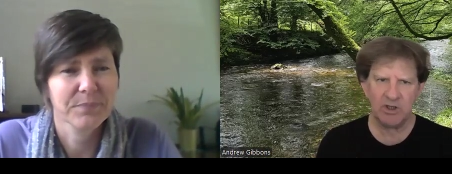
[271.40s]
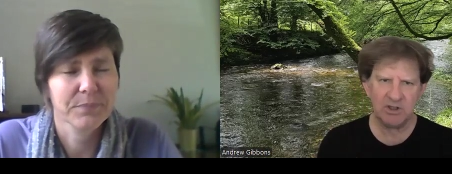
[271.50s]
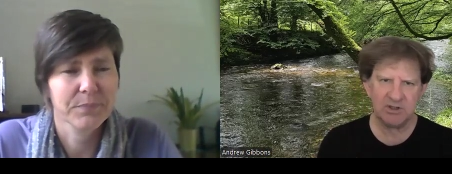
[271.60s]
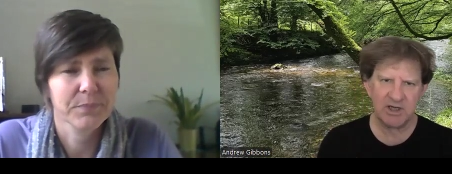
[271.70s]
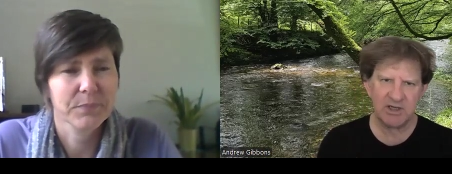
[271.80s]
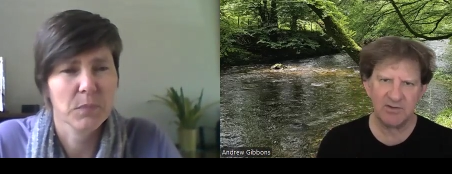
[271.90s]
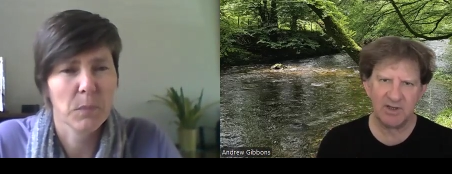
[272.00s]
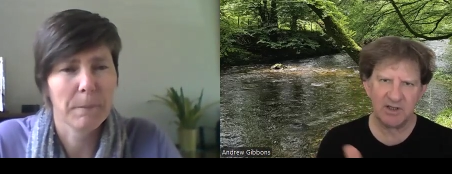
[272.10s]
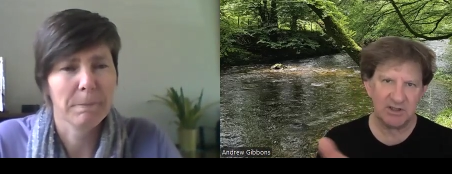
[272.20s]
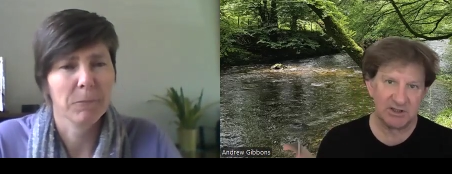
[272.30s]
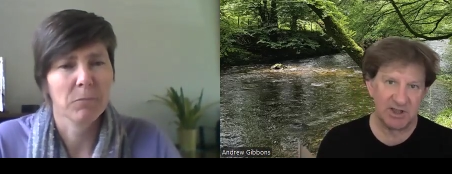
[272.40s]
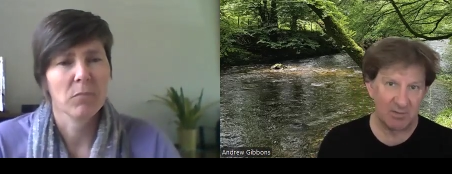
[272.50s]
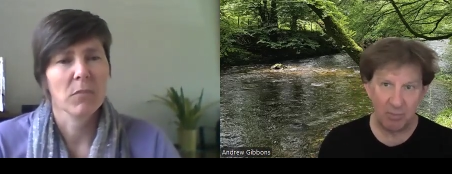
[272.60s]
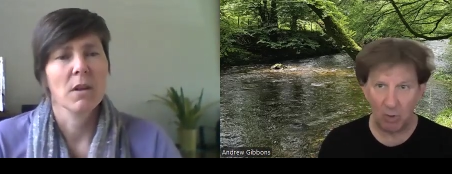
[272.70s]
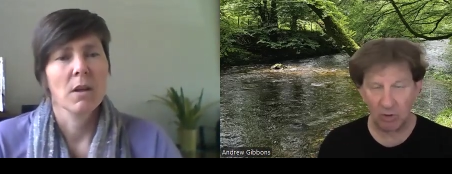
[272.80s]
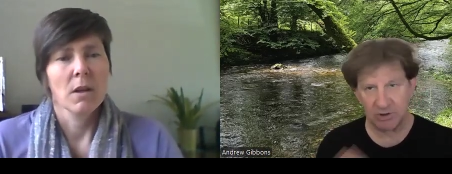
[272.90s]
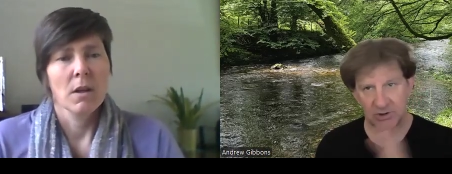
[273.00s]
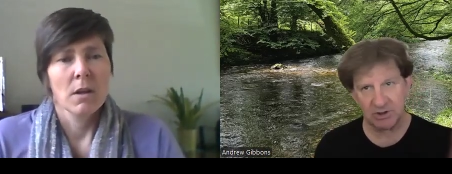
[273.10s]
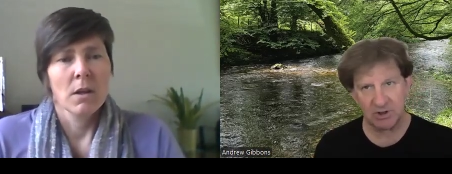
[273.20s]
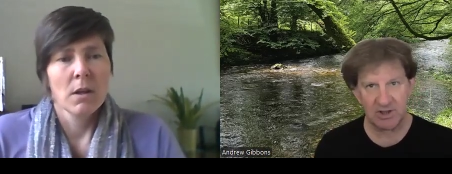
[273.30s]
Speaker 1: a weekday thing and is that
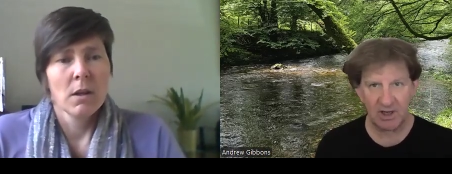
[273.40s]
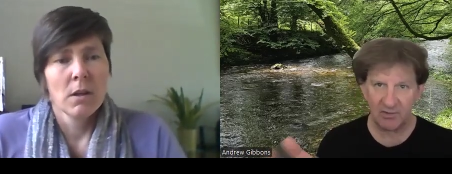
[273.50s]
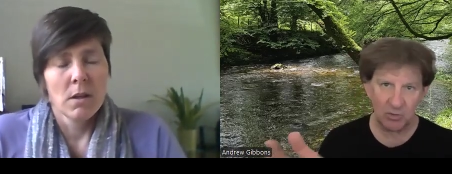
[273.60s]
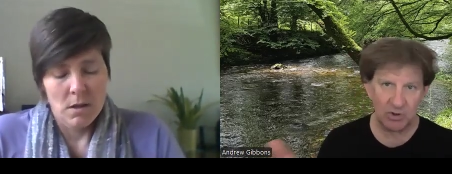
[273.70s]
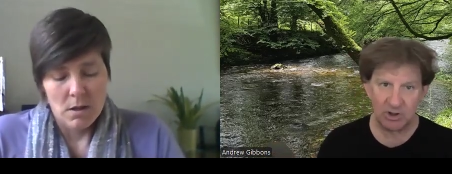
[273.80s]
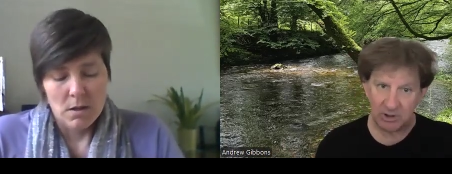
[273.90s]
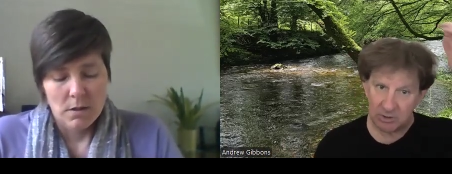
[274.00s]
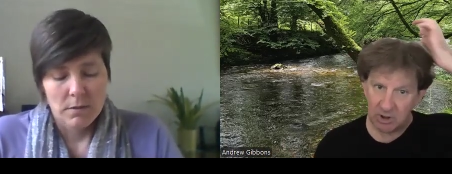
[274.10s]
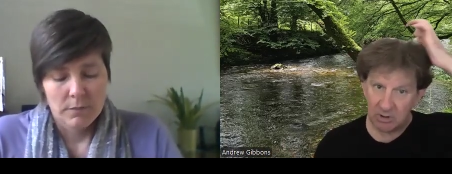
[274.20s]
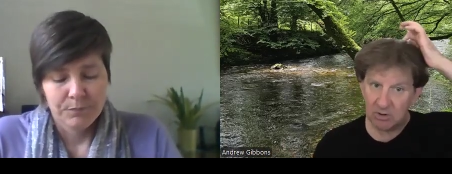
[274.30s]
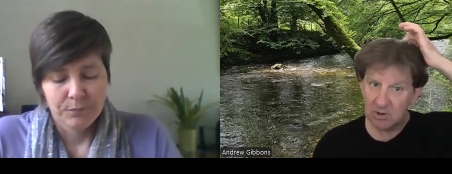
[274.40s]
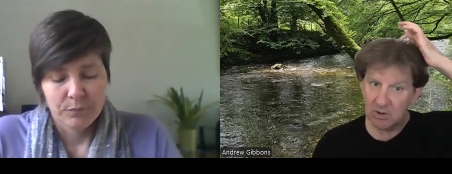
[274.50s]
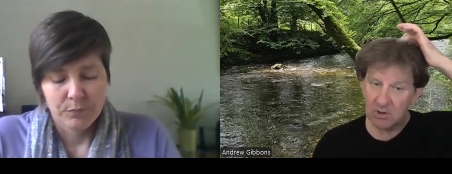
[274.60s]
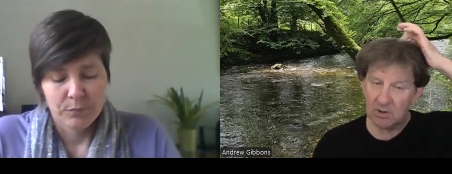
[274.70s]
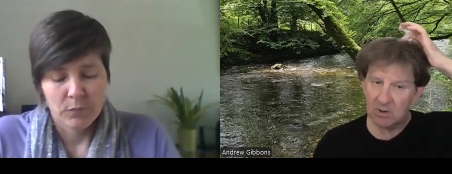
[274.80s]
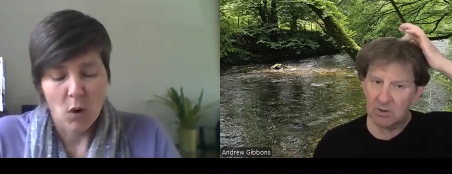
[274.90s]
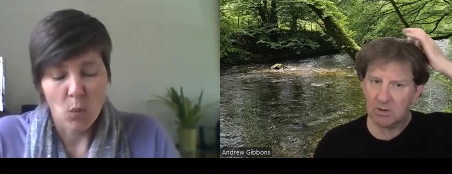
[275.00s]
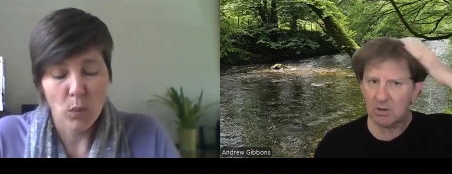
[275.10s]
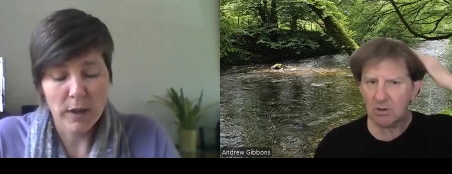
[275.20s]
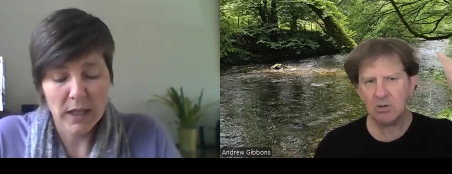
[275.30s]
important the day of the week i don't know
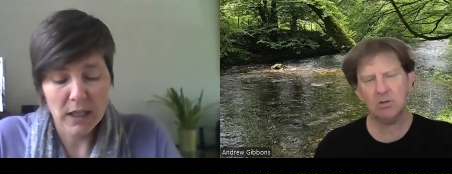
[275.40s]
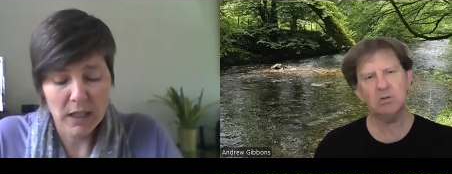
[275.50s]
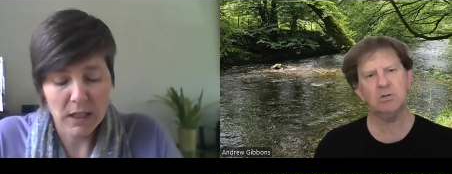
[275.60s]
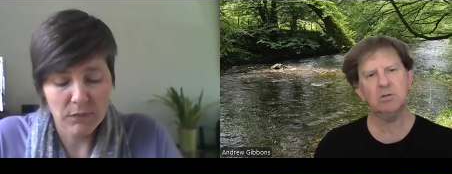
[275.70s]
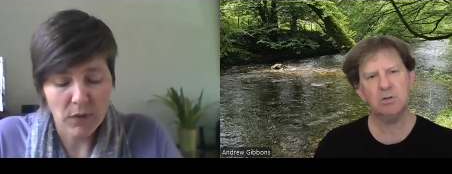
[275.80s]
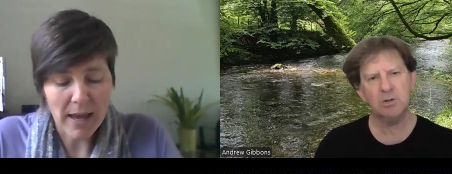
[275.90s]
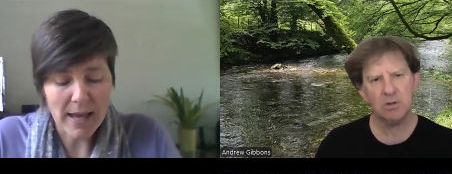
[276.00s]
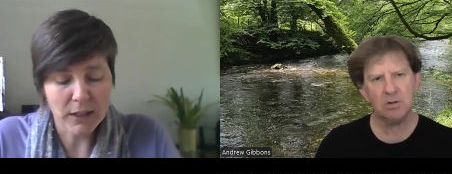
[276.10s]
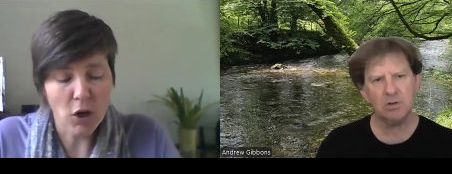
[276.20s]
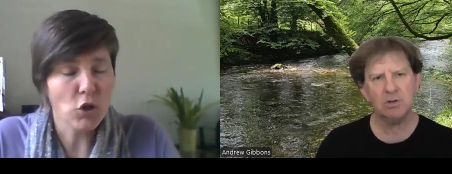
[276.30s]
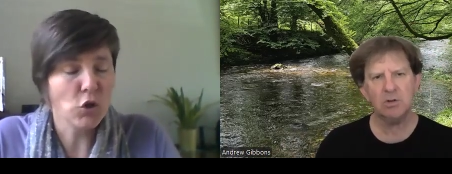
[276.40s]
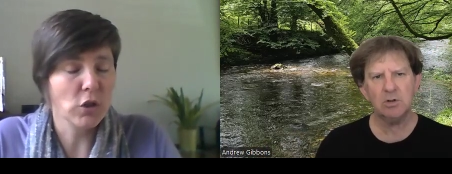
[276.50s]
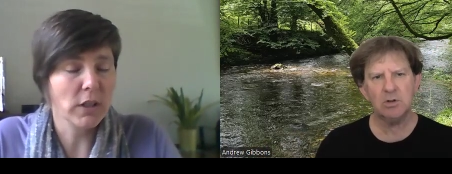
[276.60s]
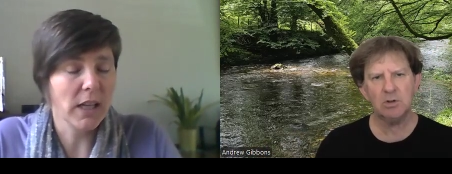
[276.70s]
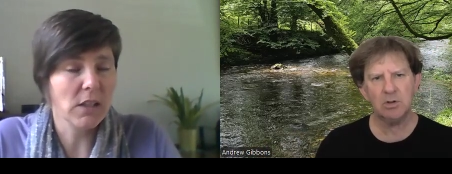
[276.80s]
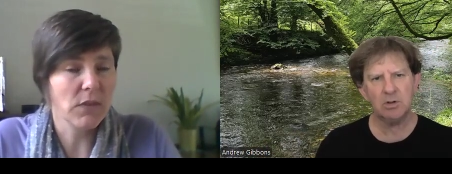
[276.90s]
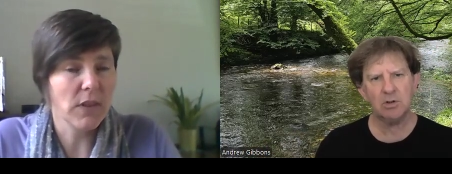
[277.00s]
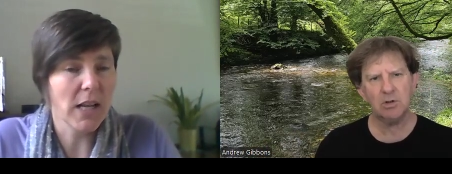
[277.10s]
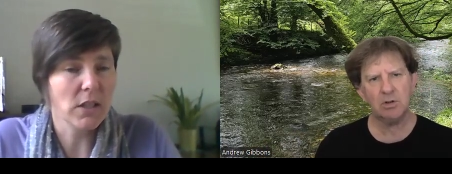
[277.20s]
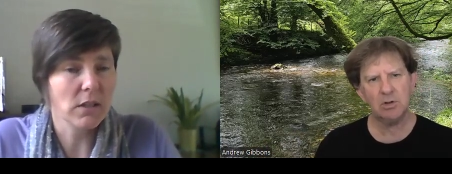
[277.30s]
Speaker 2: We've held it on Sundays for
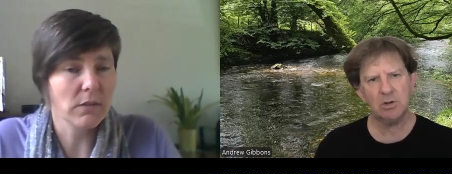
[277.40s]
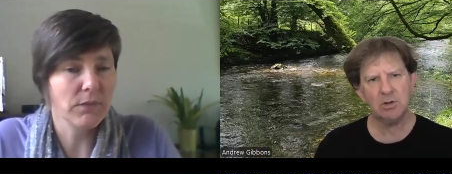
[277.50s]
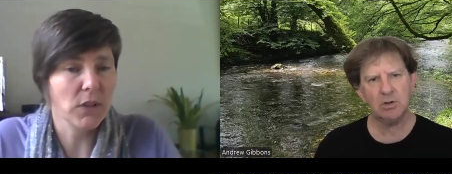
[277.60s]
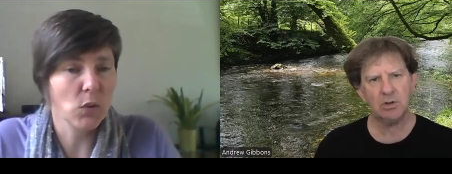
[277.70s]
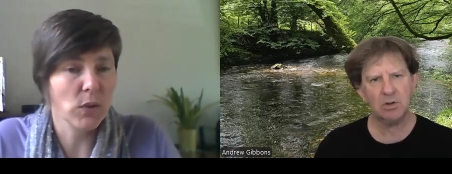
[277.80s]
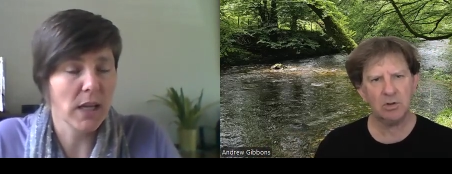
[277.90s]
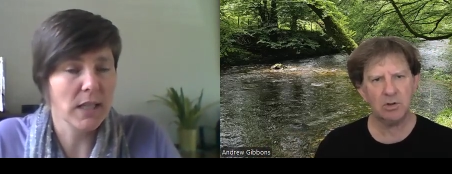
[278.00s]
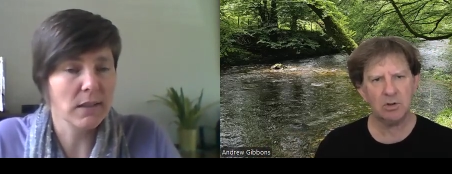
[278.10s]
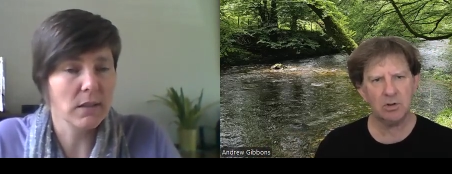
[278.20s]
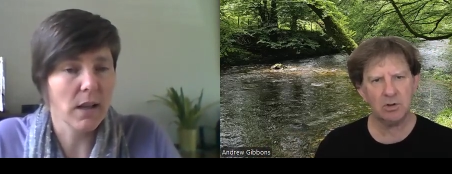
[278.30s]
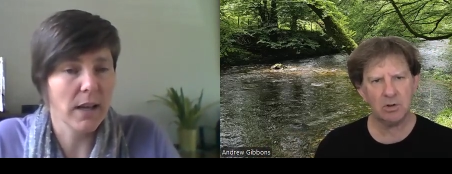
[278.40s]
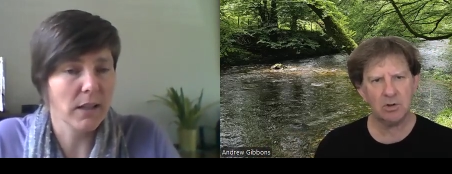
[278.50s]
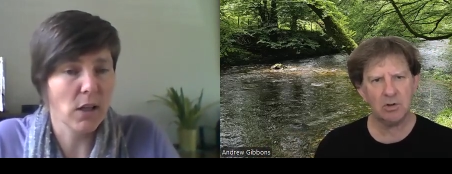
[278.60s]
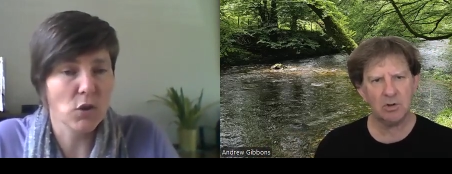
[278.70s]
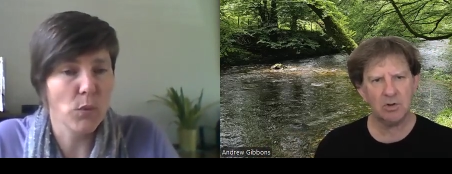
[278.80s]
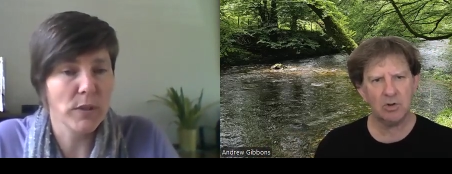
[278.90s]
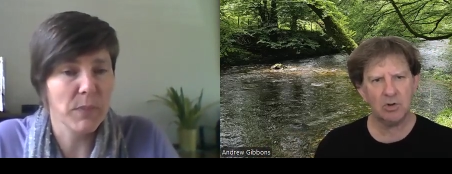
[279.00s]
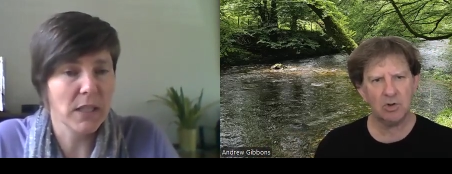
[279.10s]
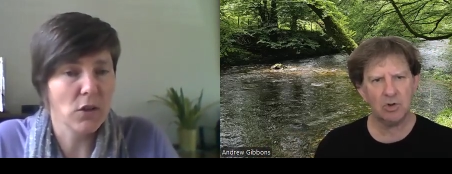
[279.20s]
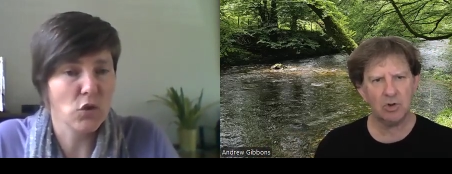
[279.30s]
the last few years. Uh, it's always
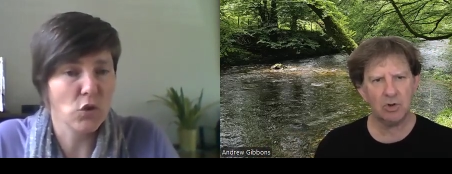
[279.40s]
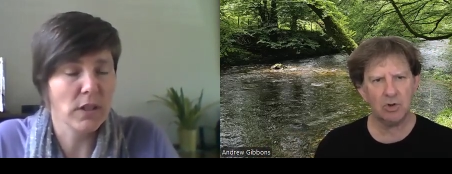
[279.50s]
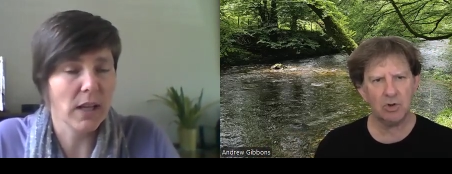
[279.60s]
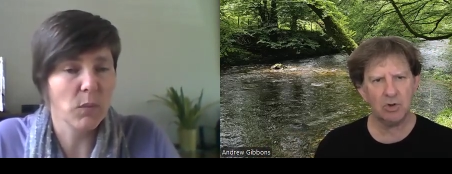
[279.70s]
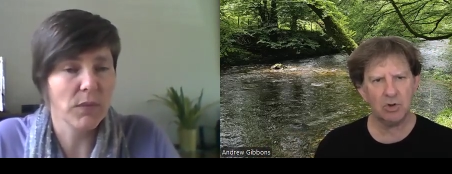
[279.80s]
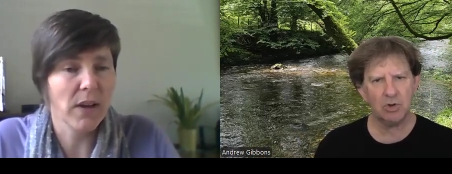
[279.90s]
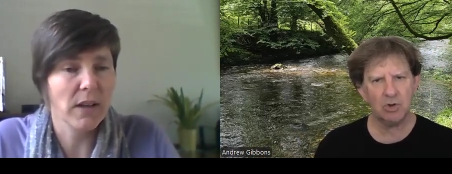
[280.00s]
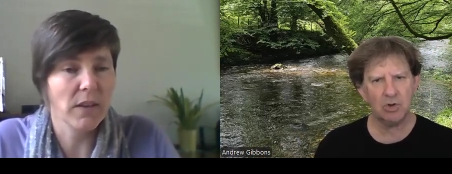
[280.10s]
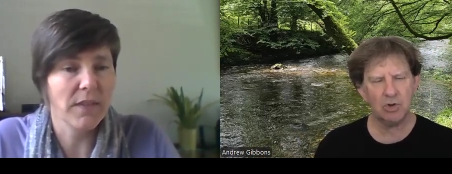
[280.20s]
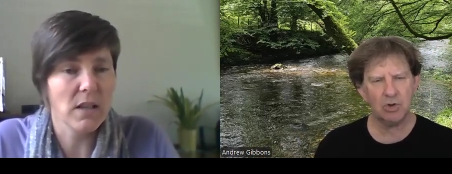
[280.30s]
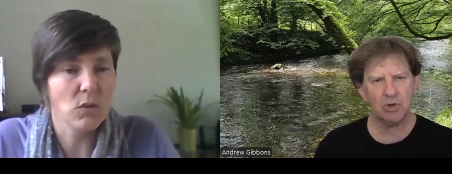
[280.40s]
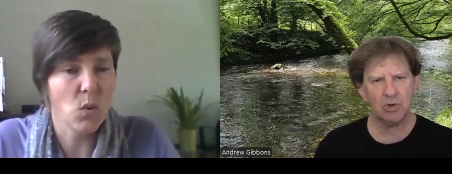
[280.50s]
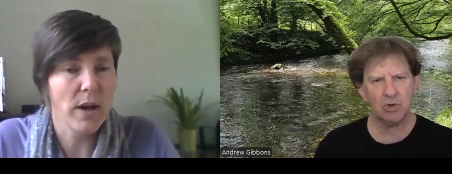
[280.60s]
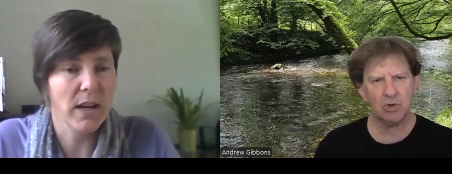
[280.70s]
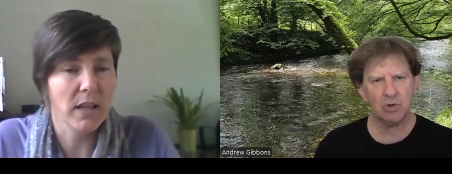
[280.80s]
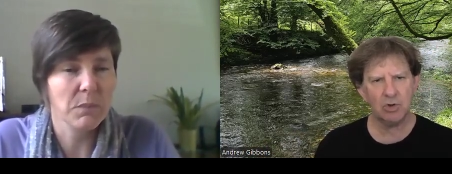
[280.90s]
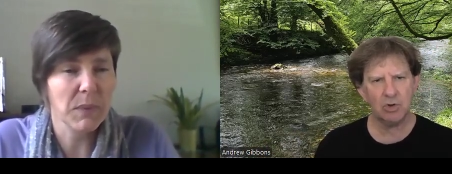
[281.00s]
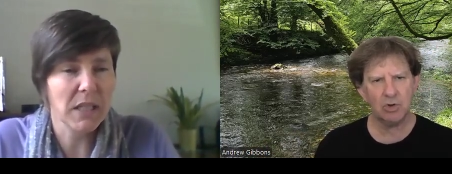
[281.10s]
been a Sunday. We find that that's quite a nice,